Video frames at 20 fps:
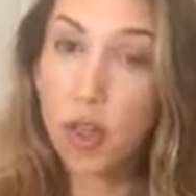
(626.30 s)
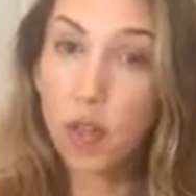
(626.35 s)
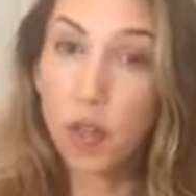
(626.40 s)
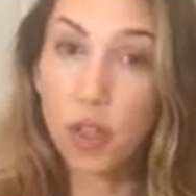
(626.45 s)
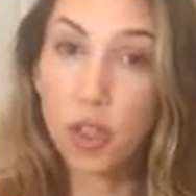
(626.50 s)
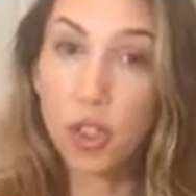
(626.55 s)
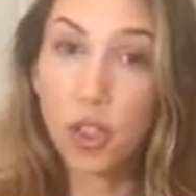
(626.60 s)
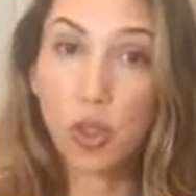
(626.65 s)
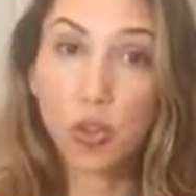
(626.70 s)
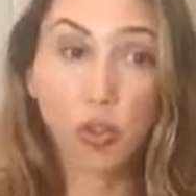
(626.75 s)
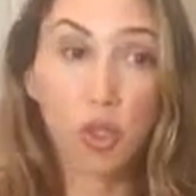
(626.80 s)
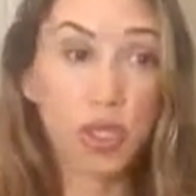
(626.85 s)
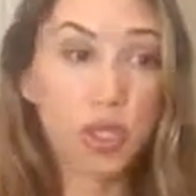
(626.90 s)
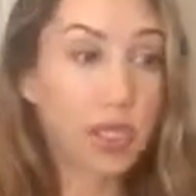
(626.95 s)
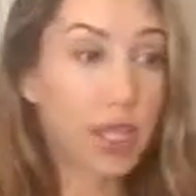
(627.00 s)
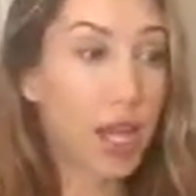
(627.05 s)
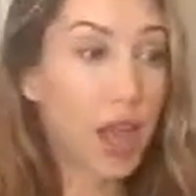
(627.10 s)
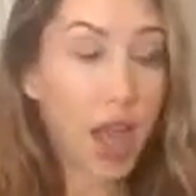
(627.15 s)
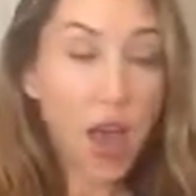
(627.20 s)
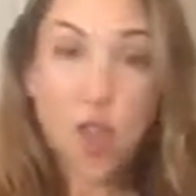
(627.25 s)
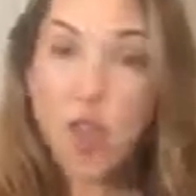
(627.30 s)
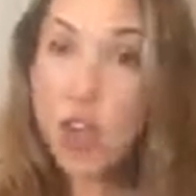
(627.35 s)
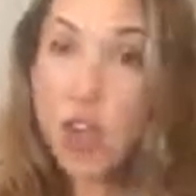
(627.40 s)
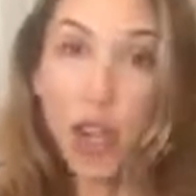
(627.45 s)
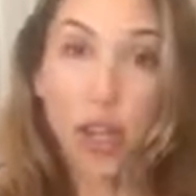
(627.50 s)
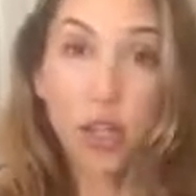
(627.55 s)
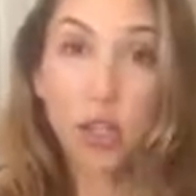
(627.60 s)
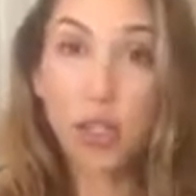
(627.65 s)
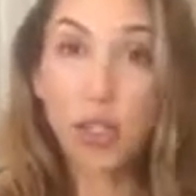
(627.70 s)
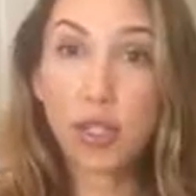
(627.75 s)
for 2 weeks, and then
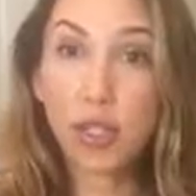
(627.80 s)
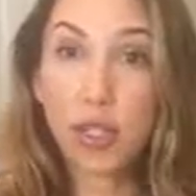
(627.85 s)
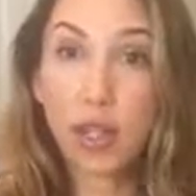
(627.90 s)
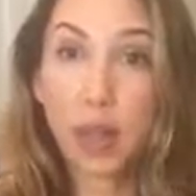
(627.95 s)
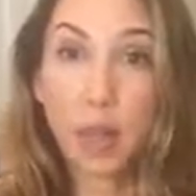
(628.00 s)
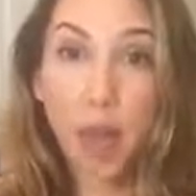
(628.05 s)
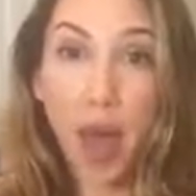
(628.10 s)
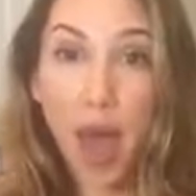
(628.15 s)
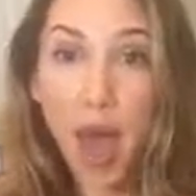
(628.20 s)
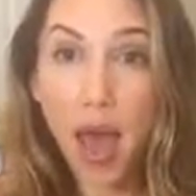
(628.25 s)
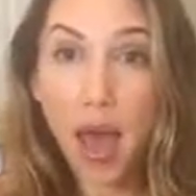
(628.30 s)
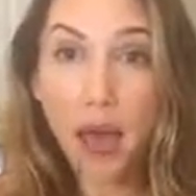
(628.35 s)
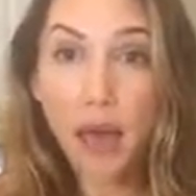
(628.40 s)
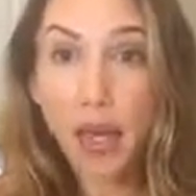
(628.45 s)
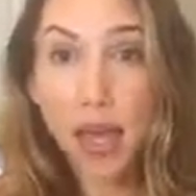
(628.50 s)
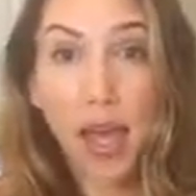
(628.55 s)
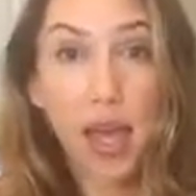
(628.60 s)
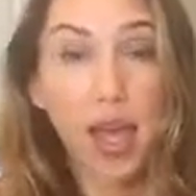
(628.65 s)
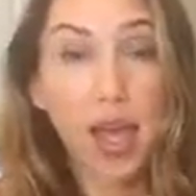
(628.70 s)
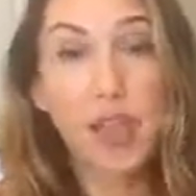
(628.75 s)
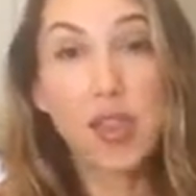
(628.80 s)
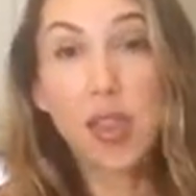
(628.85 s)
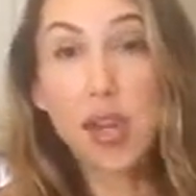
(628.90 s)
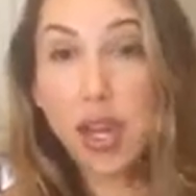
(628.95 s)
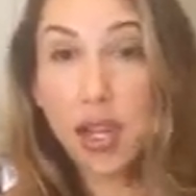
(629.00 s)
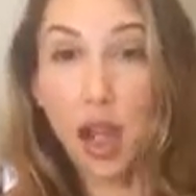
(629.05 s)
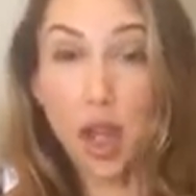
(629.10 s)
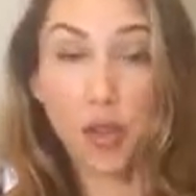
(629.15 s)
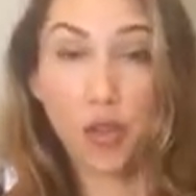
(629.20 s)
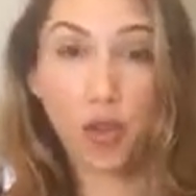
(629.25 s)
I couldn't get back, and then
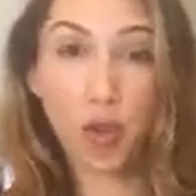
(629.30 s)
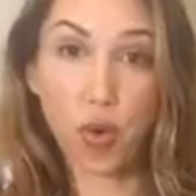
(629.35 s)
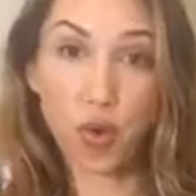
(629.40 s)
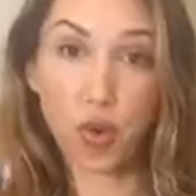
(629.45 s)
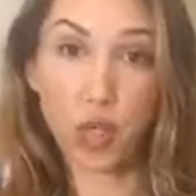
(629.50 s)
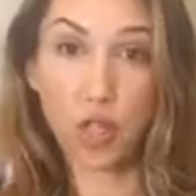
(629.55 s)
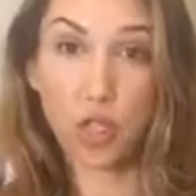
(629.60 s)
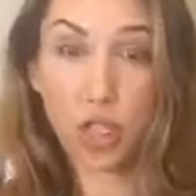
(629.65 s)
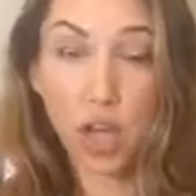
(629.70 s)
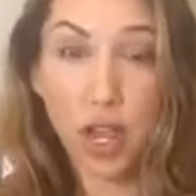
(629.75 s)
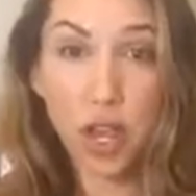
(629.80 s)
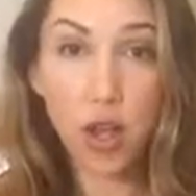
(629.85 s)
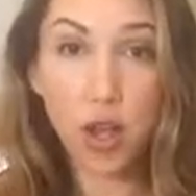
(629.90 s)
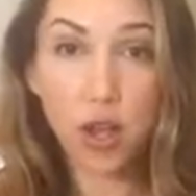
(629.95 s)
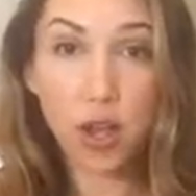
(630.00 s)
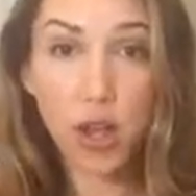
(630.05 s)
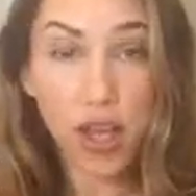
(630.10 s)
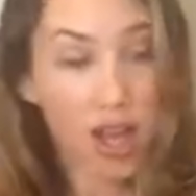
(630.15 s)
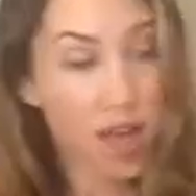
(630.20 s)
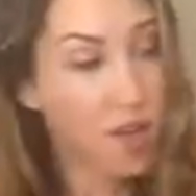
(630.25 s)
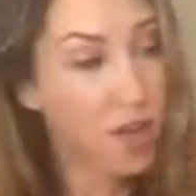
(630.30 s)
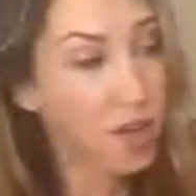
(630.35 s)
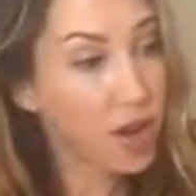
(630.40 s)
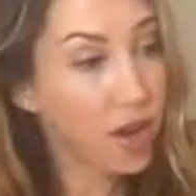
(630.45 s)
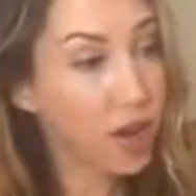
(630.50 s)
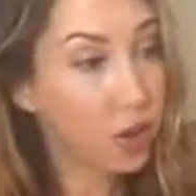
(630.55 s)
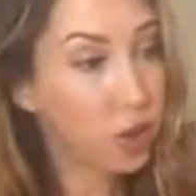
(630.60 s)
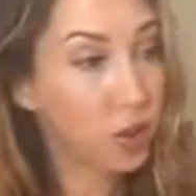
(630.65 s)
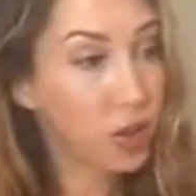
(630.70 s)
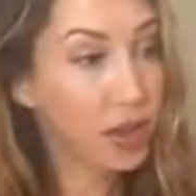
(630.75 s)
I got thrown in jail, and then
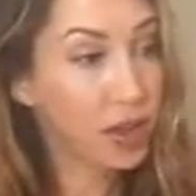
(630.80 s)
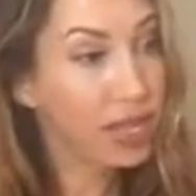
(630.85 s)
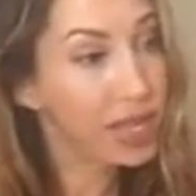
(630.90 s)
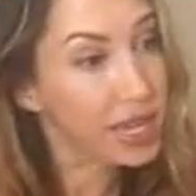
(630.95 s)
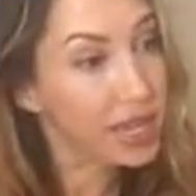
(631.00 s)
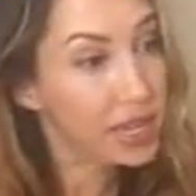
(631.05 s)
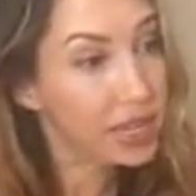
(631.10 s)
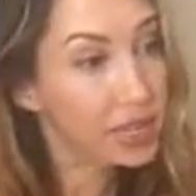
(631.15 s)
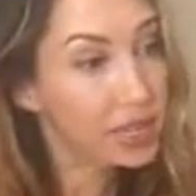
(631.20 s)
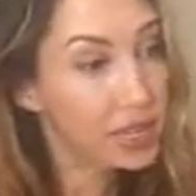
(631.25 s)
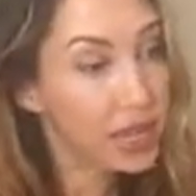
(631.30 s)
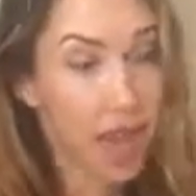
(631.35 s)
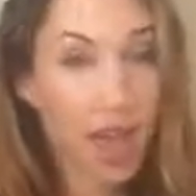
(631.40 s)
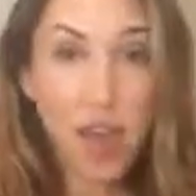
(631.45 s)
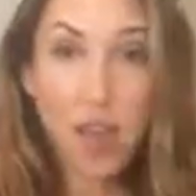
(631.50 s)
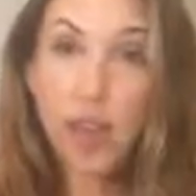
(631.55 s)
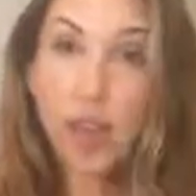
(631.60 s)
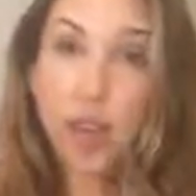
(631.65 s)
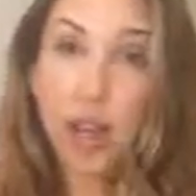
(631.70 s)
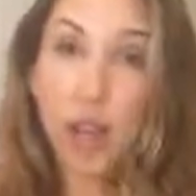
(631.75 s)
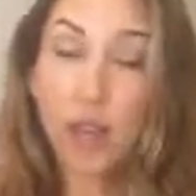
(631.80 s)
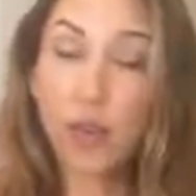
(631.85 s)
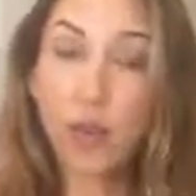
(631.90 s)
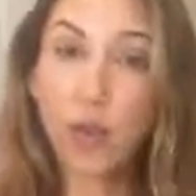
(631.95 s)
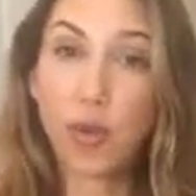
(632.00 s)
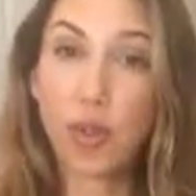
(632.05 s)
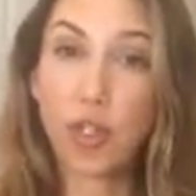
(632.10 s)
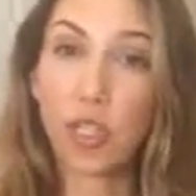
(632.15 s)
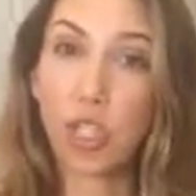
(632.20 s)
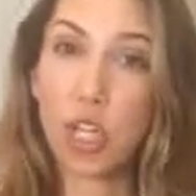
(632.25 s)
I got released, and then I got
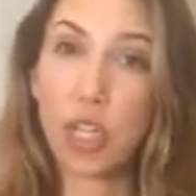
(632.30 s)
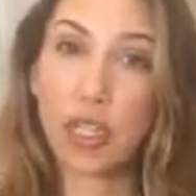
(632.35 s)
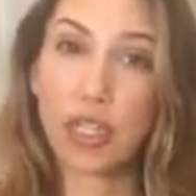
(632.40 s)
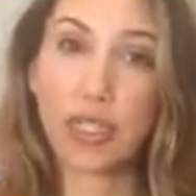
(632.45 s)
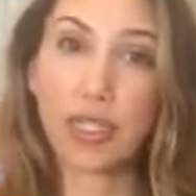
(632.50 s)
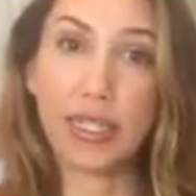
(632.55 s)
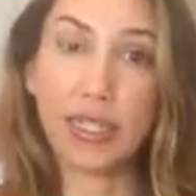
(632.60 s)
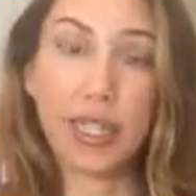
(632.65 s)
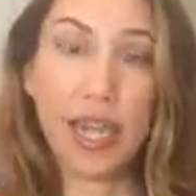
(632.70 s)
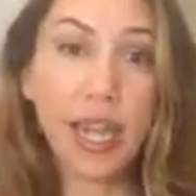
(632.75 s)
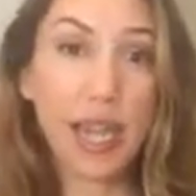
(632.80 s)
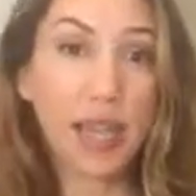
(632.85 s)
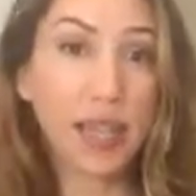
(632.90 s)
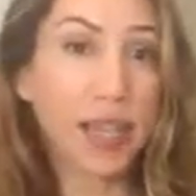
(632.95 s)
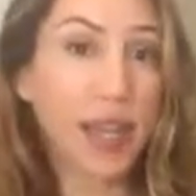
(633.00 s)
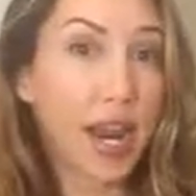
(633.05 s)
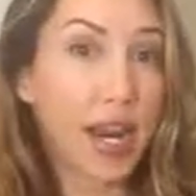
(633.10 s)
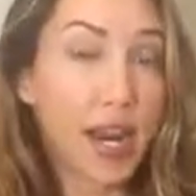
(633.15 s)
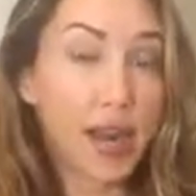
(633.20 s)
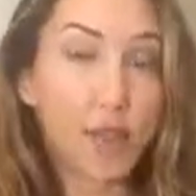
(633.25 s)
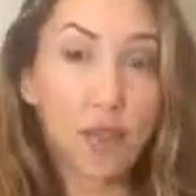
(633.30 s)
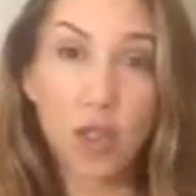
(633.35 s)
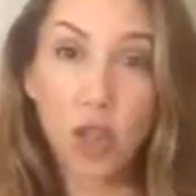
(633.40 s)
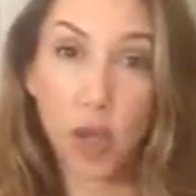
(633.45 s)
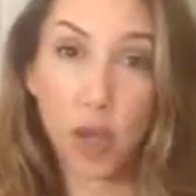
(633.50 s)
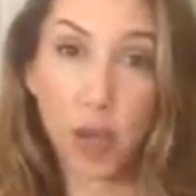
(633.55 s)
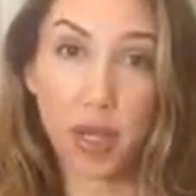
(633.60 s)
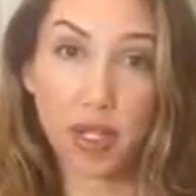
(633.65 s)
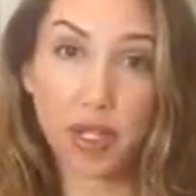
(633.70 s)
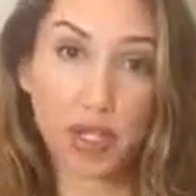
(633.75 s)
thrown in jail again. Then I never
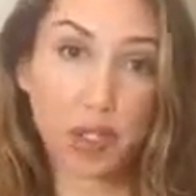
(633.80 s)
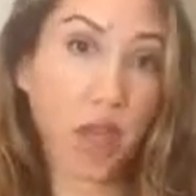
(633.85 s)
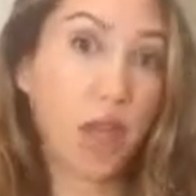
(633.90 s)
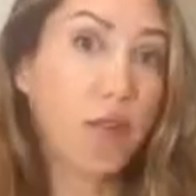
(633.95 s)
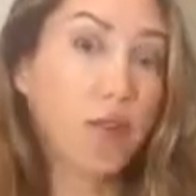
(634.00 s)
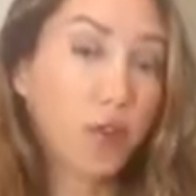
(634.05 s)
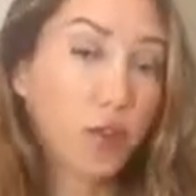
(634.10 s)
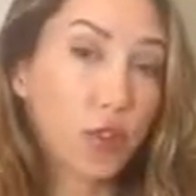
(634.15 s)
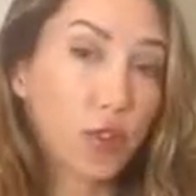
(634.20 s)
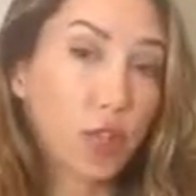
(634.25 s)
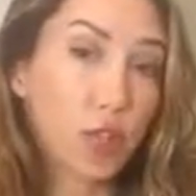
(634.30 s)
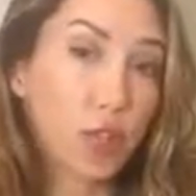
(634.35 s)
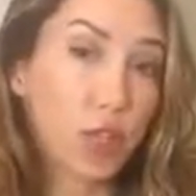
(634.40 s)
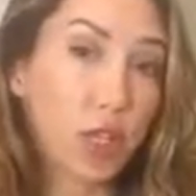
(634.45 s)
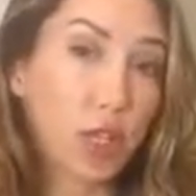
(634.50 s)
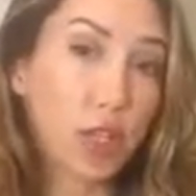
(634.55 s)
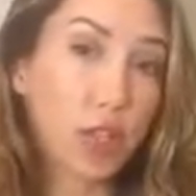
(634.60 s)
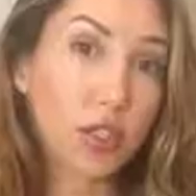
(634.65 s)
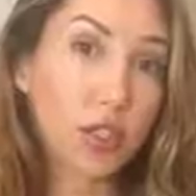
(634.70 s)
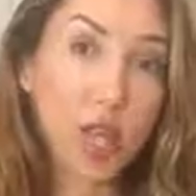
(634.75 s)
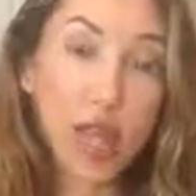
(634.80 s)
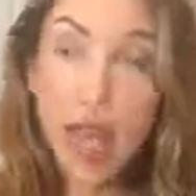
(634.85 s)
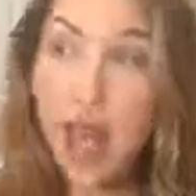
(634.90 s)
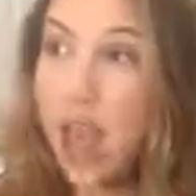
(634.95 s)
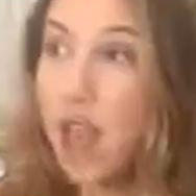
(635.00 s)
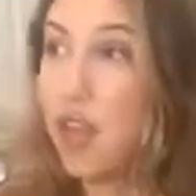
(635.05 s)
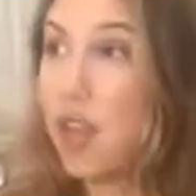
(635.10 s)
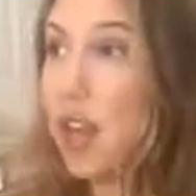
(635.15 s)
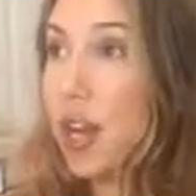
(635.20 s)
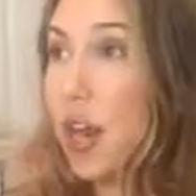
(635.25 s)
saw my son for 2 years,
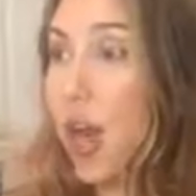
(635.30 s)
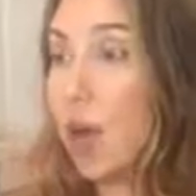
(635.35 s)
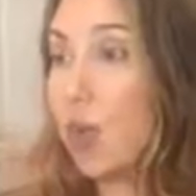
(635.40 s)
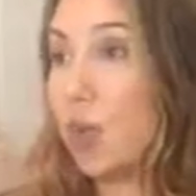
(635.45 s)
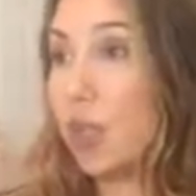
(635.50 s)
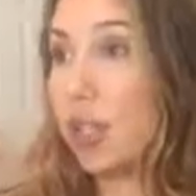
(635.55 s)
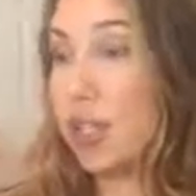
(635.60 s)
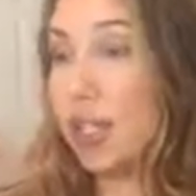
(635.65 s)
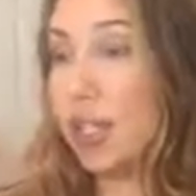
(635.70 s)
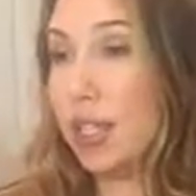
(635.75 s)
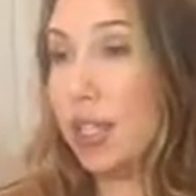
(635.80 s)
and then I got